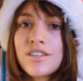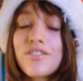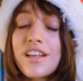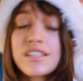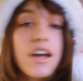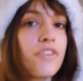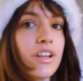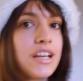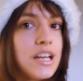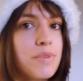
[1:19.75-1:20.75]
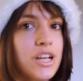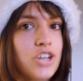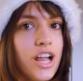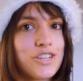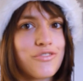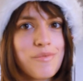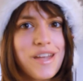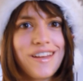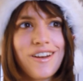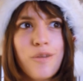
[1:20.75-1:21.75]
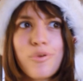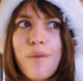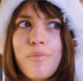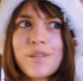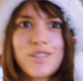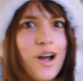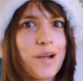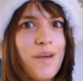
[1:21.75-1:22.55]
so that's definitely going to be a challenge for me, and I'll probably talk